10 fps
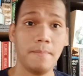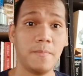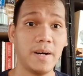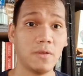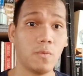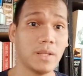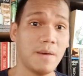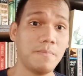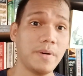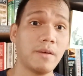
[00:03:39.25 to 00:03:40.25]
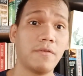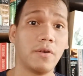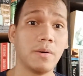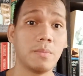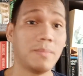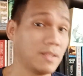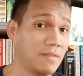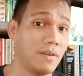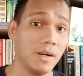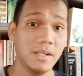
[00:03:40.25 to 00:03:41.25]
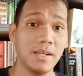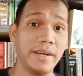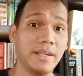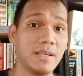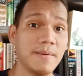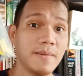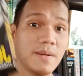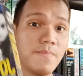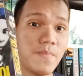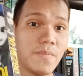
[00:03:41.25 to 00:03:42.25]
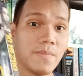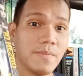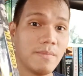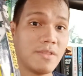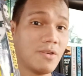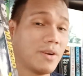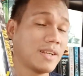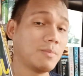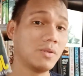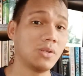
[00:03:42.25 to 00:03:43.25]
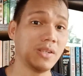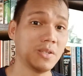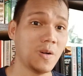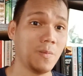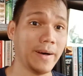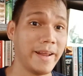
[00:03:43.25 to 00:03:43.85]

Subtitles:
But what I picked for the month of August is Jonas Bo's The Snowman.